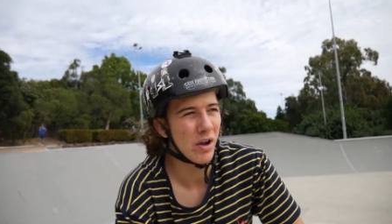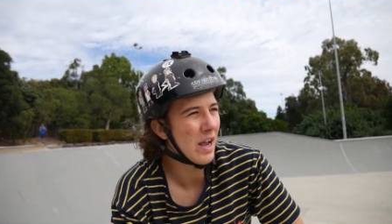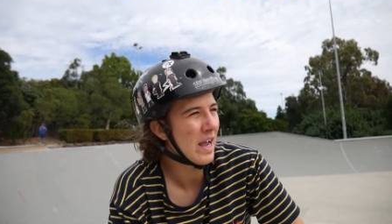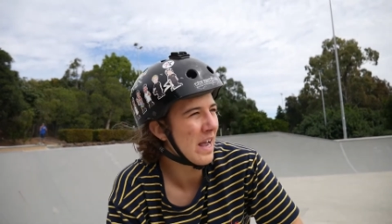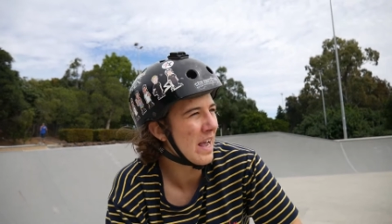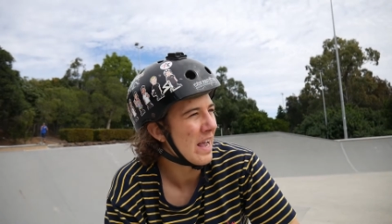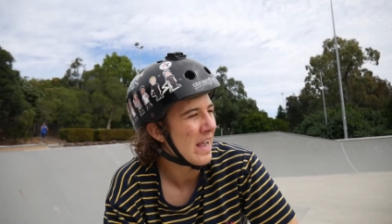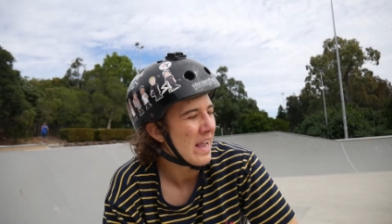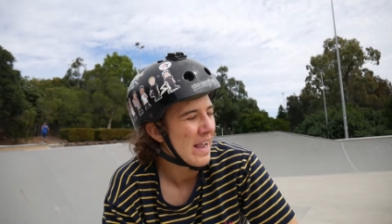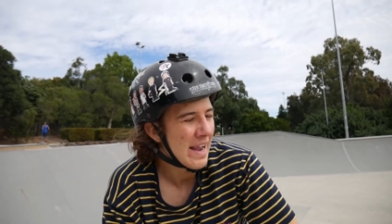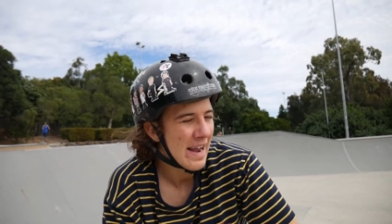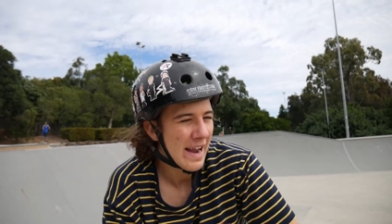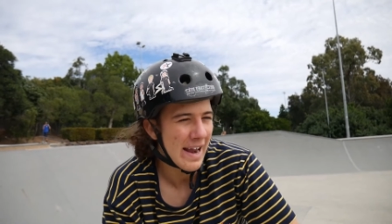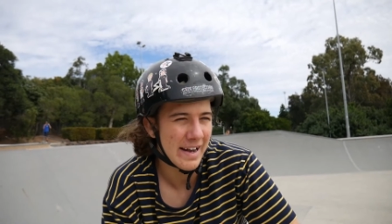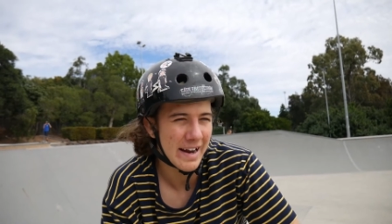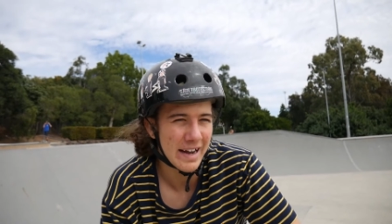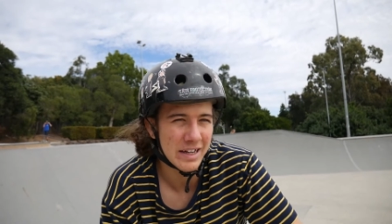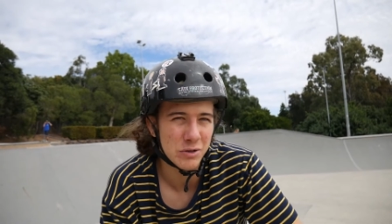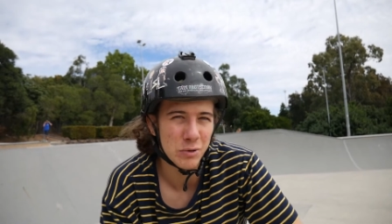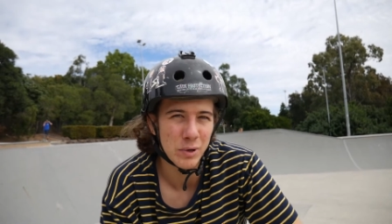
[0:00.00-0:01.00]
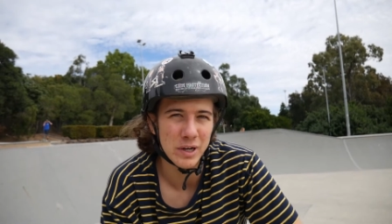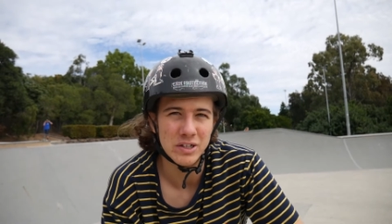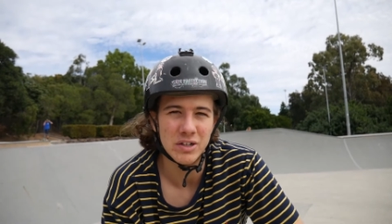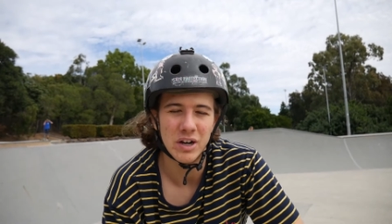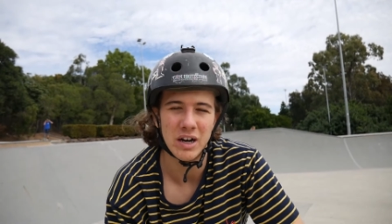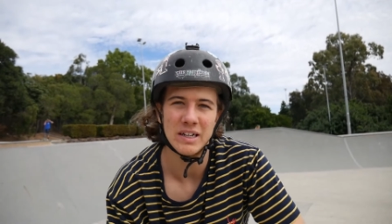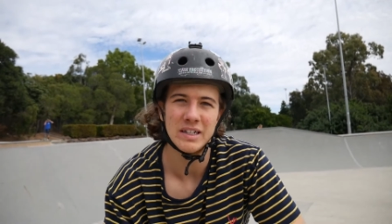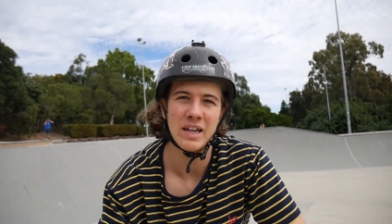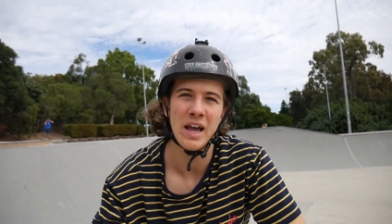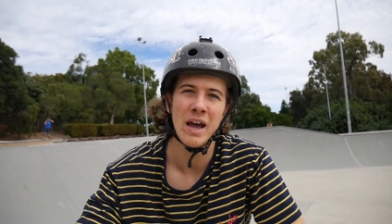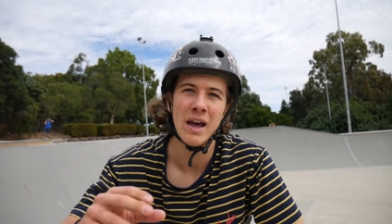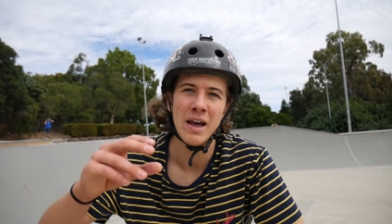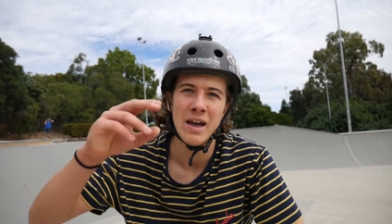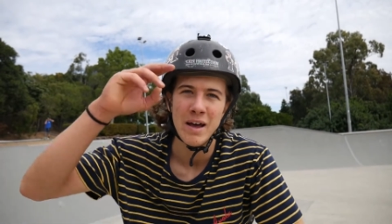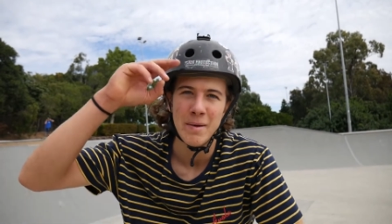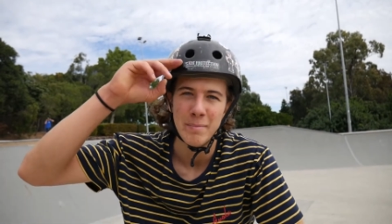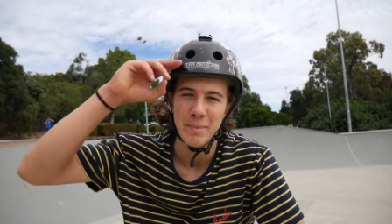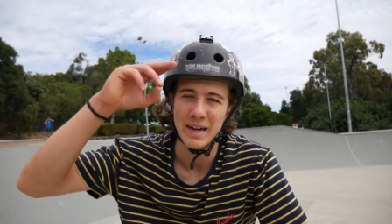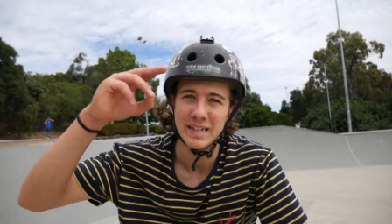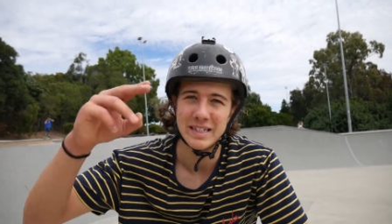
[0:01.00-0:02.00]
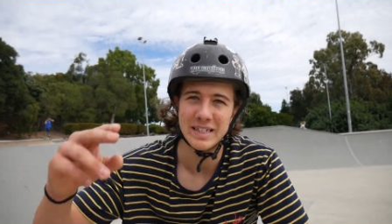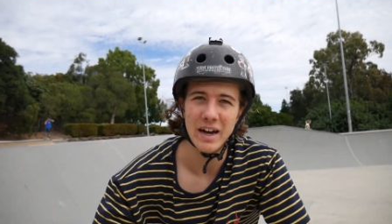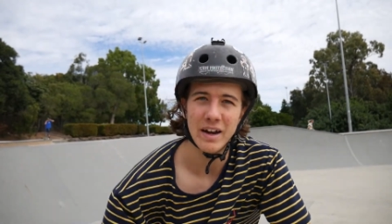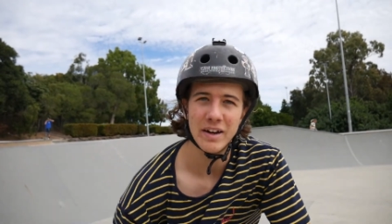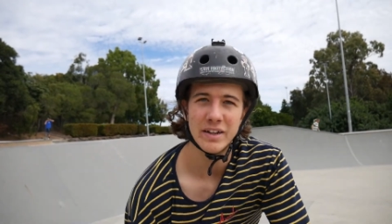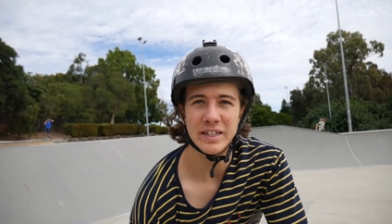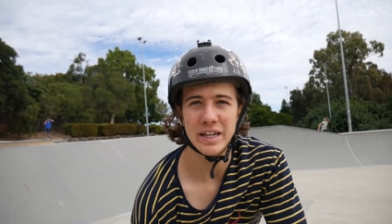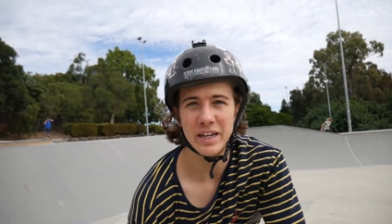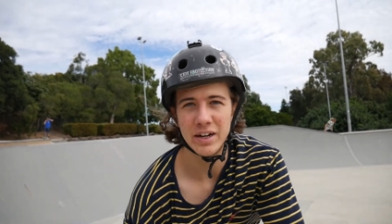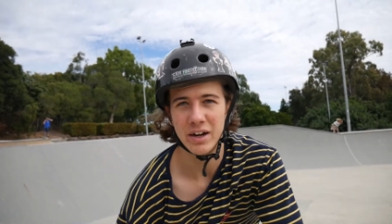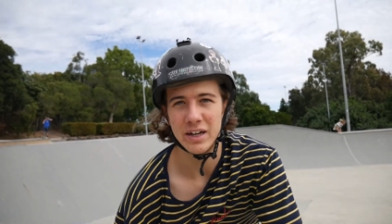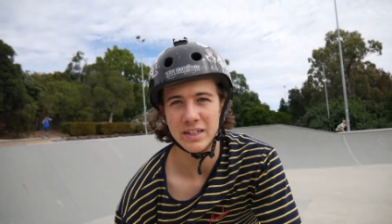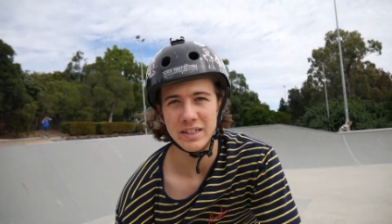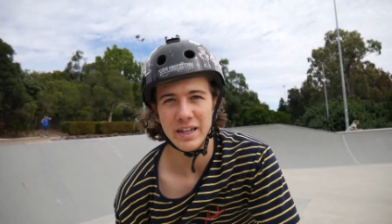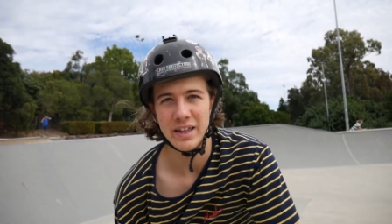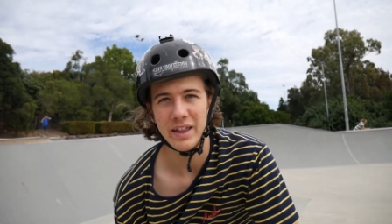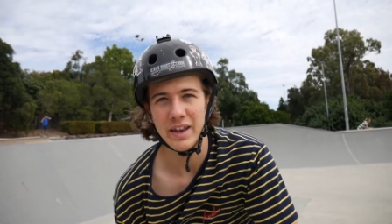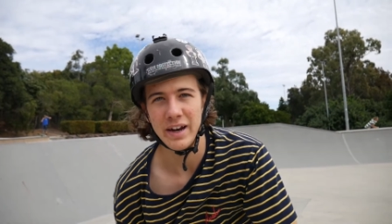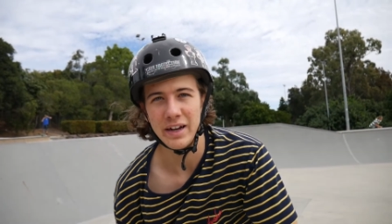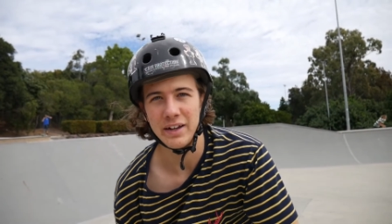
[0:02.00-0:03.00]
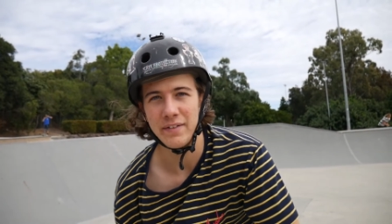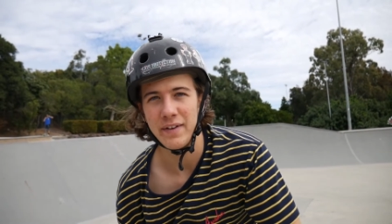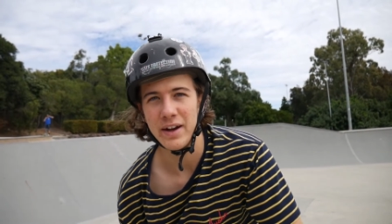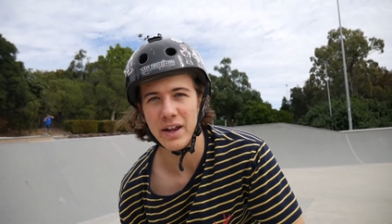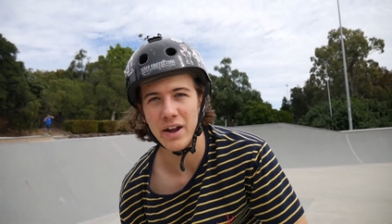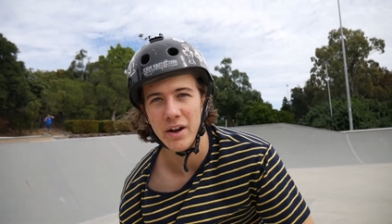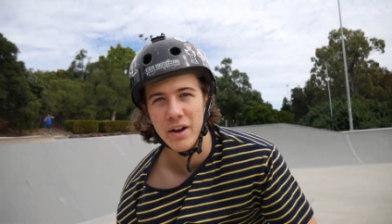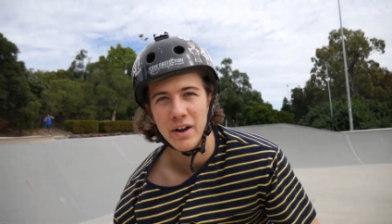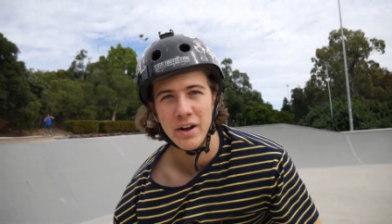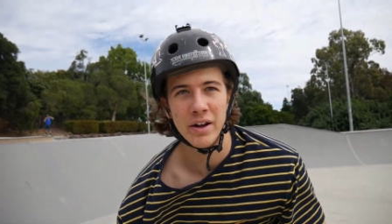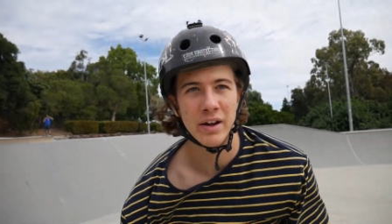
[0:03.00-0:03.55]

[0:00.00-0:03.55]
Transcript: And as always guys, peace out and see you guys in the next video.